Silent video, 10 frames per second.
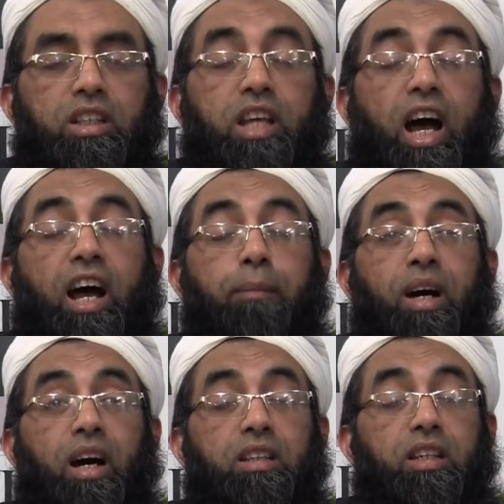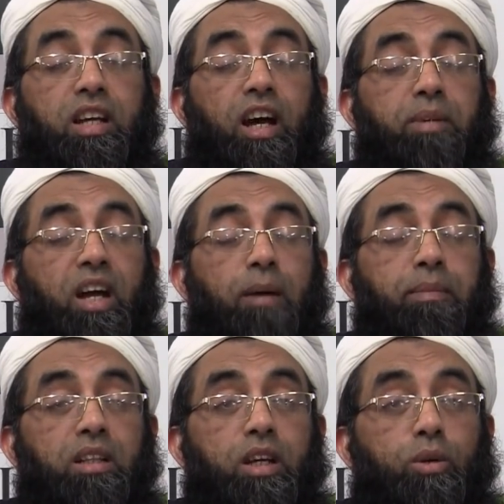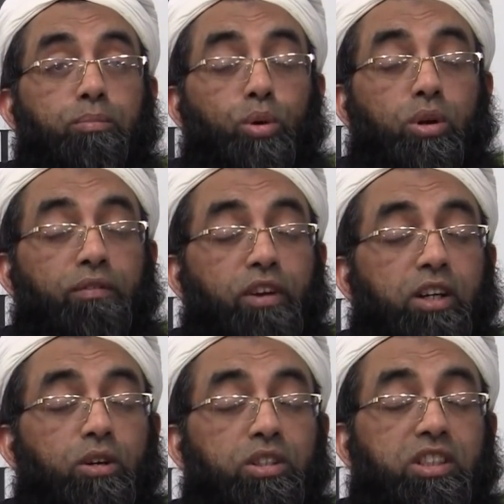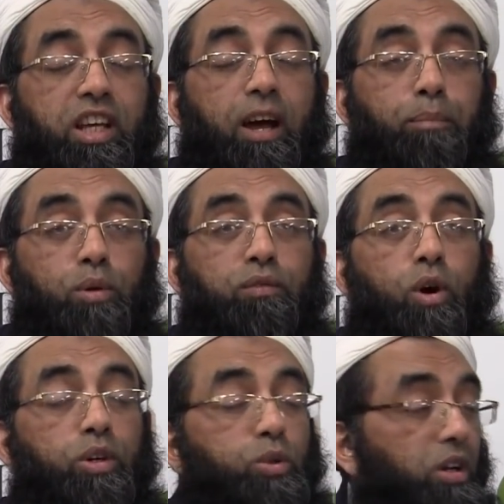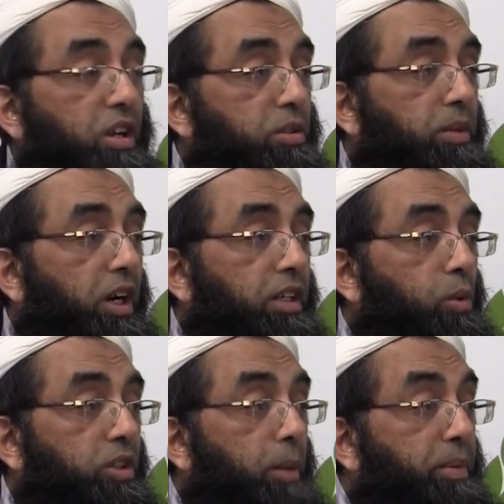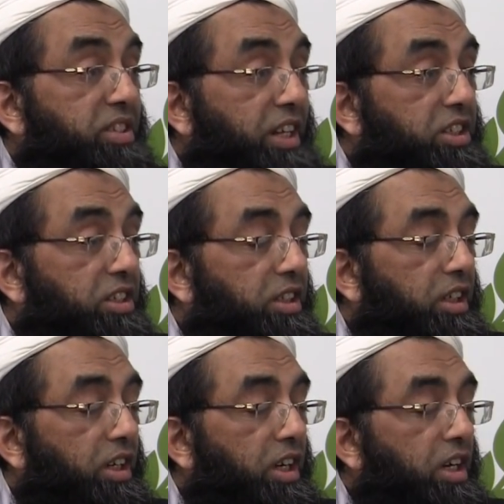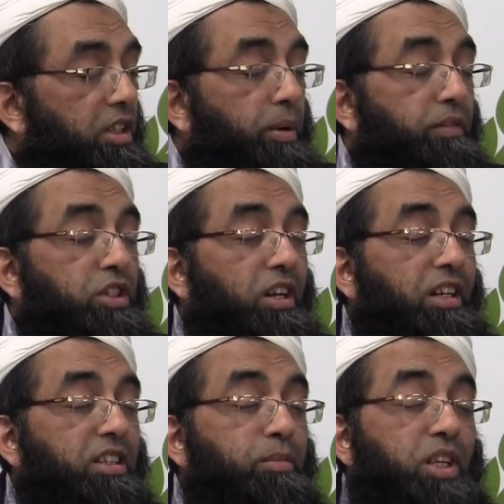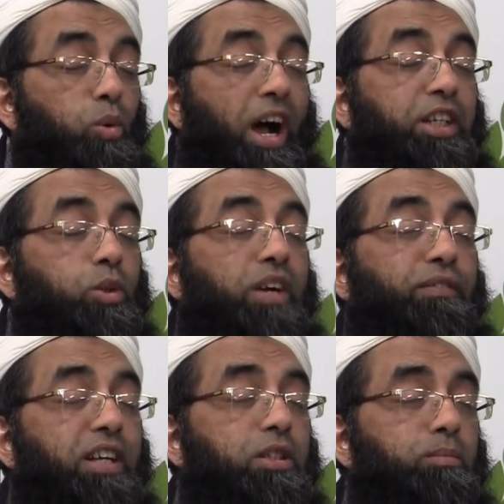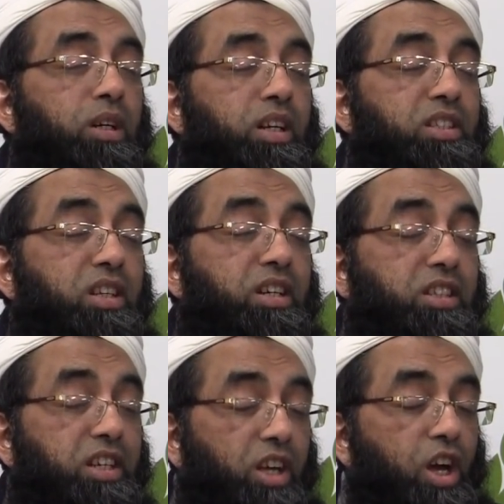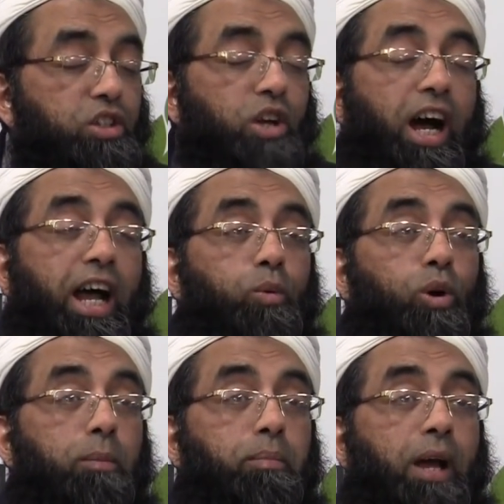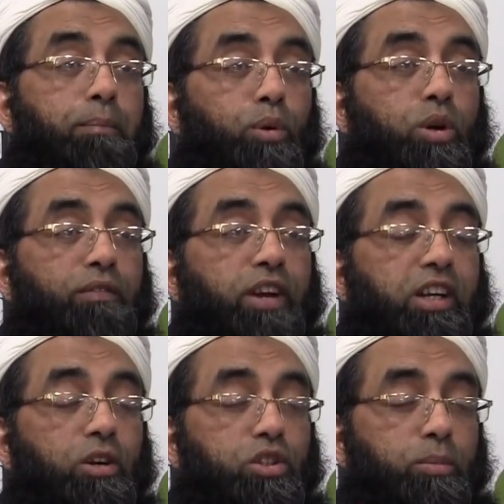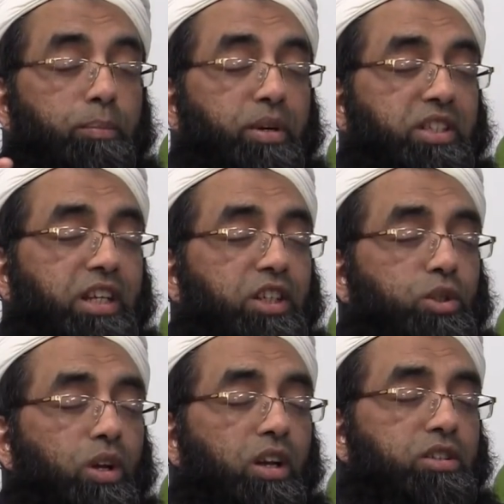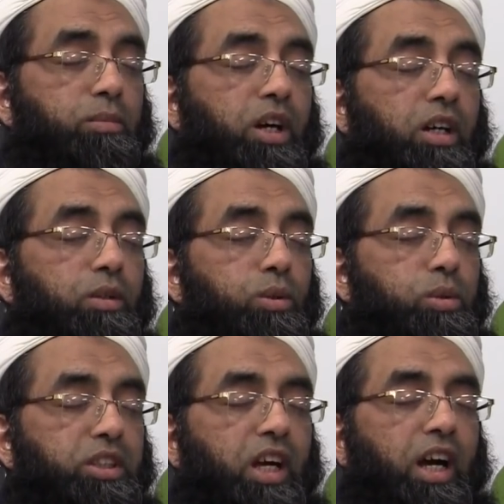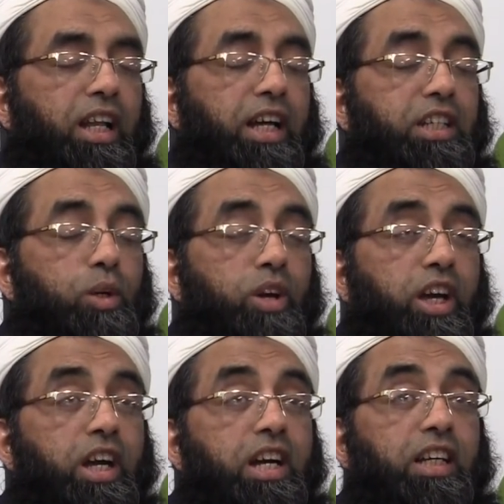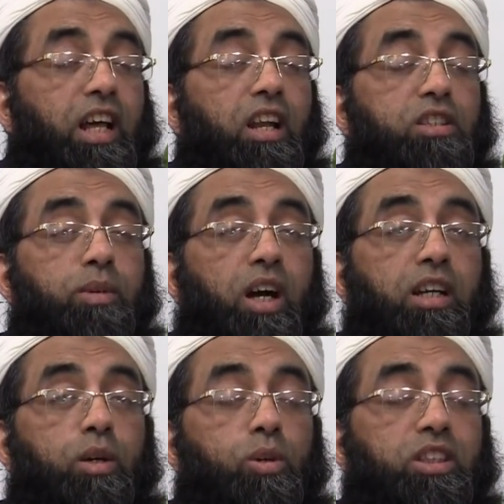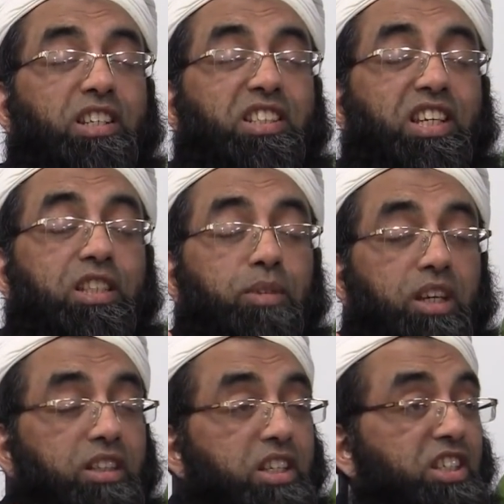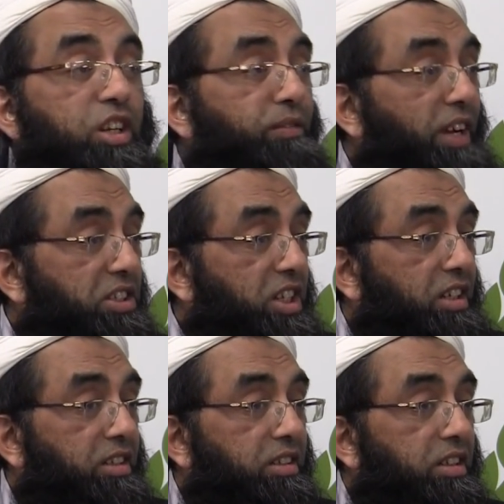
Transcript: the a'mal, the nama a'mal, the book of records, they are put forward to Allah subhanahu wa ta'ala, presented. The Prophet sallallahu alaihi wasallam says, why do I fast on Mondays, Thursdays? So I want my book of records to be presented to Allah subhanahu wa ta'ala in a way that Allah subhanahu wa ta'ala sees me in the state of fasting.